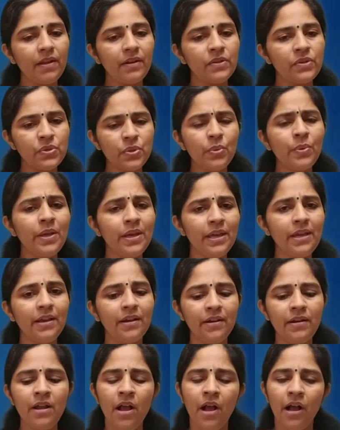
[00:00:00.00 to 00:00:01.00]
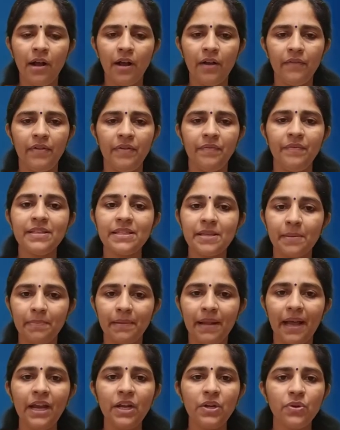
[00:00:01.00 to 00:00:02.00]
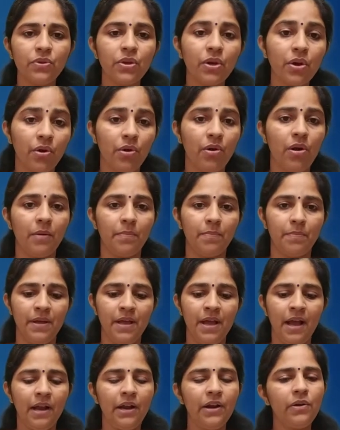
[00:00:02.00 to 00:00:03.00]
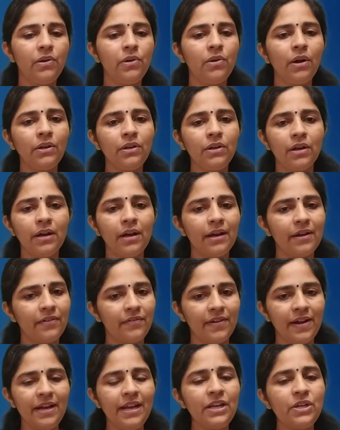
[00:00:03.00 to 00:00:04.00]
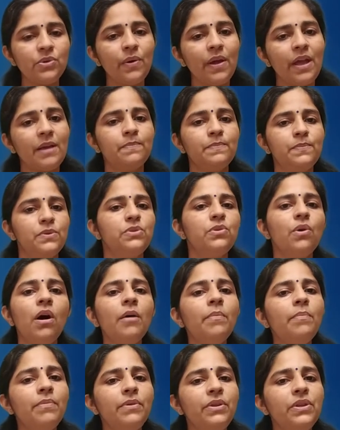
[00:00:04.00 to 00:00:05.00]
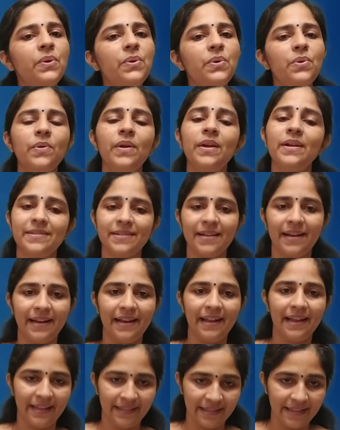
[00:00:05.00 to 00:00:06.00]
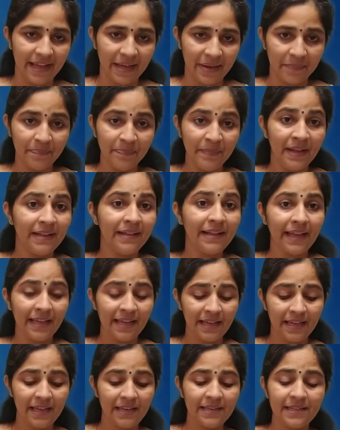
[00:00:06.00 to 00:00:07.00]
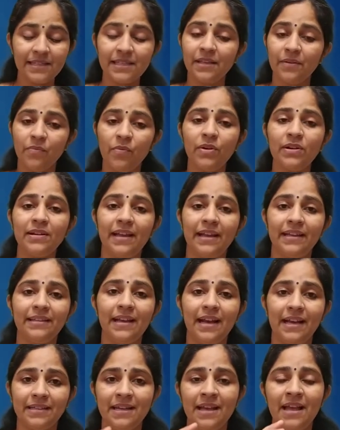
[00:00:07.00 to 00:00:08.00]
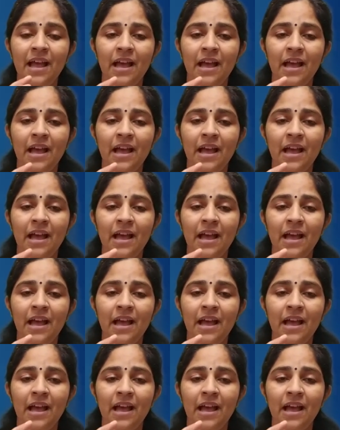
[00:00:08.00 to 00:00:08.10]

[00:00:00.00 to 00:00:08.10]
So here when we supply to the crop, ready to absorb nutrients are there. Like it is somewhat like that.